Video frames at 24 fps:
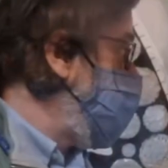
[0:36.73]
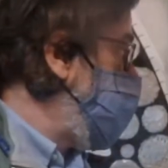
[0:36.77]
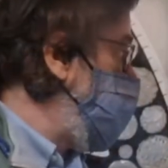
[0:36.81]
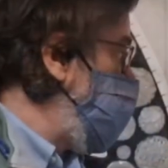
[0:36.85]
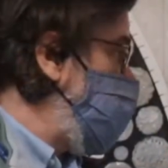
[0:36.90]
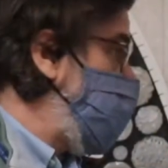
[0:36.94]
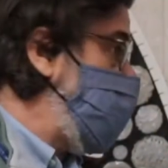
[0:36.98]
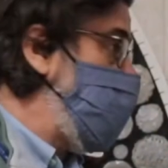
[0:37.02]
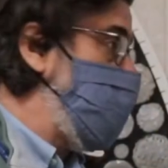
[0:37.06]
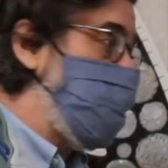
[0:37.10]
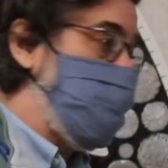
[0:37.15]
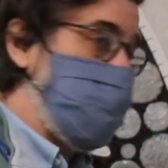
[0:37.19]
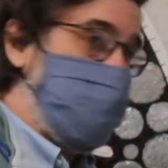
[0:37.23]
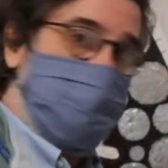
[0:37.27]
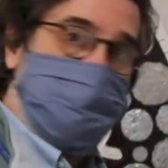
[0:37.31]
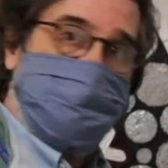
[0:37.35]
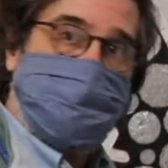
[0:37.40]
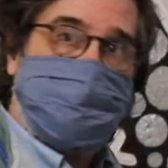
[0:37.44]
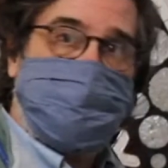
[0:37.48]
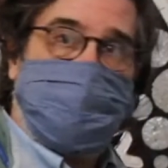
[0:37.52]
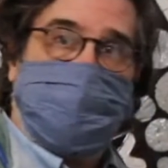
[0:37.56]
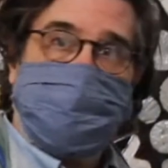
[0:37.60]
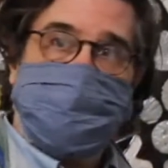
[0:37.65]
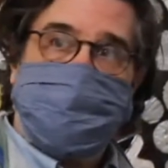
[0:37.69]
All right, it all
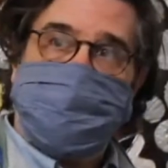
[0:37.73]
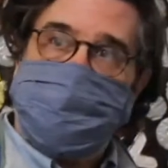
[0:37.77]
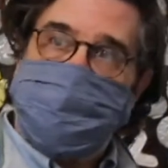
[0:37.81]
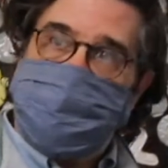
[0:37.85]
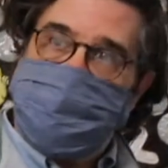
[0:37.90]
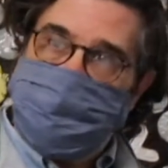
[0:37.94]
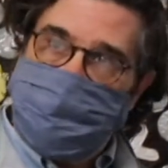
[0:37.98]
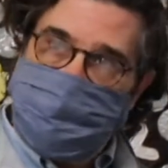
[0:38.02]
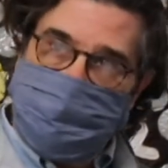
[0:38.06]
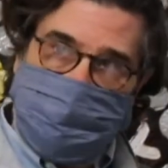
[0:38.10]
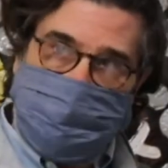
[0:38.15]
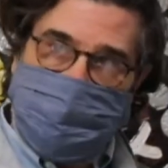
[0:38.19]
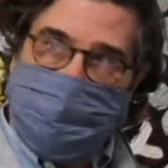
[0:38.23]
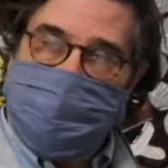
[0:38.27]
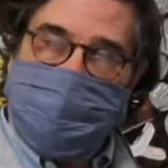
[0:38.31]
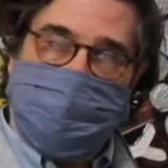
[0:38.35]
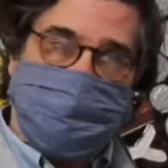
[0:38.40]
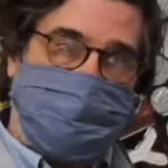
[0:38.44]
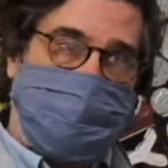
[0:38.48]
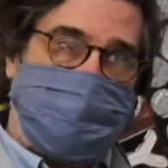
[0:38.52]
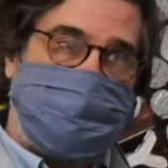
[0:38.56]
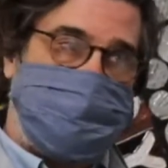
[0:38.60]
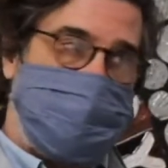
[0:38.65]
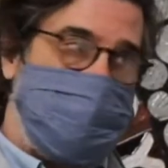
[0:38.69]
starts,
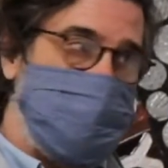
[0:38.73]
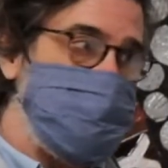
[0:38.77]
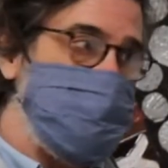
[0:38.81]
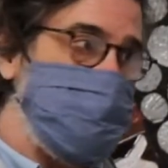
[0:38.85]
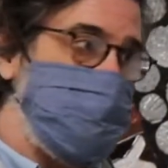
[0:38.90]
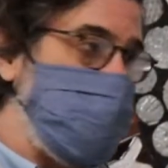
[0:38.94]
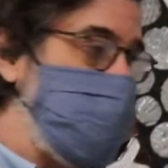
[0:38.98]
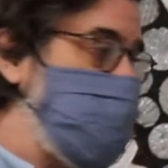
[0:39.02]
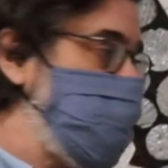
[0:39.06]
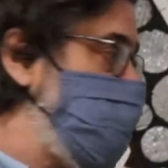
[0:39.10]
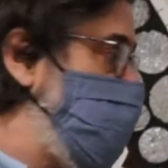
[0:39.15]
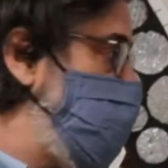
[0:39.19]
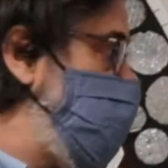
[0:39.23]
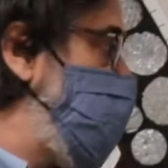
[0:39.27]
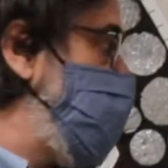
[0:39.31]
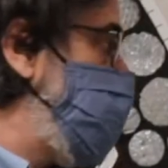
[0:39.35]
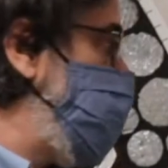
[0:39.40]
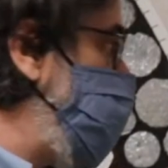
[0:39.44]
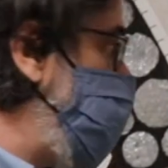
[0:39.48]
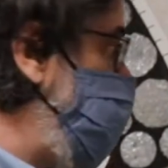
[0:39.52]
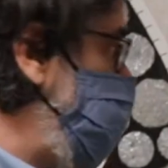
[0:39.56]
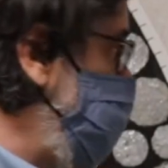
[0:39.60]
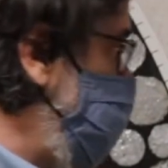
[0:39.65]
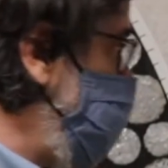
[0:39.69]
as I said, at the front door upon